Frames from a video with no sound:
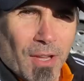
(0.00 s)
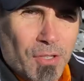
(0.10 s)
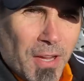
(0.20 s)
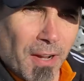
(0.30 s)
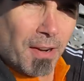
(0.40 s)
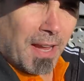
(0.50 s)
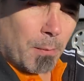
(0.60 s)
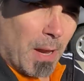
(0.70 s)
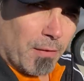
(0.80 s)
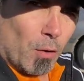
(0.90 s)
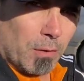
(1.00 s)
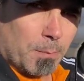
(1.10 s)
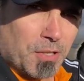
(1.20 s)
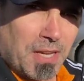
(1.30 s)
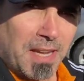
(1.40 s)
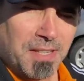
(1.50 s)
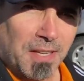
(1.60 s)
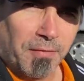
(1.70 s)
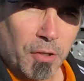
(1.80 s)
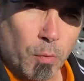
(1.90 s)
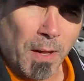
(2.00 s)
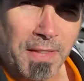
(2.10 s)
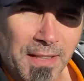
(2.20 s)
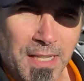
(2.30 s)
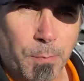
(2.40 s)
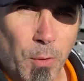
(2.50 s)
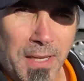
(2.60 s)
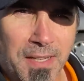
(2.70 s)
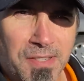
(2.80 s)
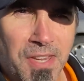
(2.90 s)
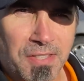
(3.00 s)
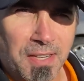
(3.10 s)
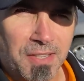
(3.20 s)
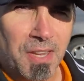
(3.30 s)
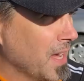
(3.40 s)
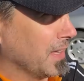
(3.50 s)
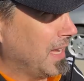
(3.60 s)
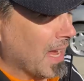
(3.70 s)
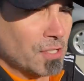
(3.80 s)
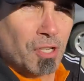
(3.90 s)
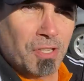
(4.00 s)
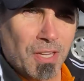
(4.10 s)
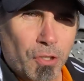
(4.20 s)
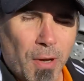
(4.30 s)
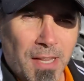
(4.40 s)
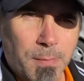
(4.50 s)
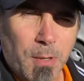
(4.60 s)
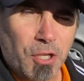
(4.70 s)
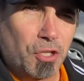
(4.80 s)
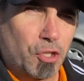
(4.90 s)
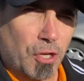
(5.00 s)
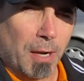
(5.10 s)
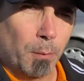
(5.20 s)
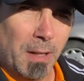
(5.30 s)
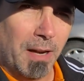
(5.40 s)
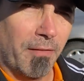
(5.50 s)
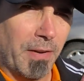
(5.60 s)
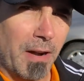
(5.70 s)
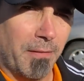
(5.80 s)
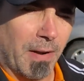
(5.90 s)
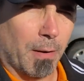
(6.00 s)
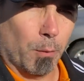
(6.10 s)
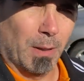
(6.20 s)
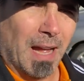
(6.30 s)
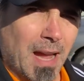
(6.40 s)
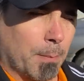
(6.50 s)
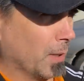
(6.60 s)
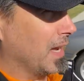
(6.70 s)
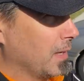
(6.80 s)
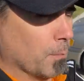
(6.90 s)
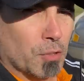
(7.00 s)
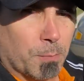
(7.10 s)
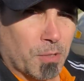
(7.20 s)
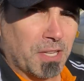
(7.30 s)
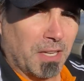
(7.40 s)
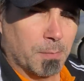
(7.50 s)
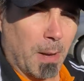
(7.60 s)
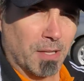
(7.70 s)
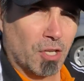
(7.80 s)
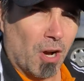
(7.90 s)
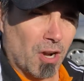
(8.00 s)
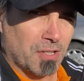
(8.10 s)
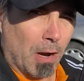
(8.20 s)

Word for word: So here again, we have an older Mercedes, and if there's one thing that's pretty consistent is the engines and transmissions generally are very, very reliable in most Mercedes-Benz cars.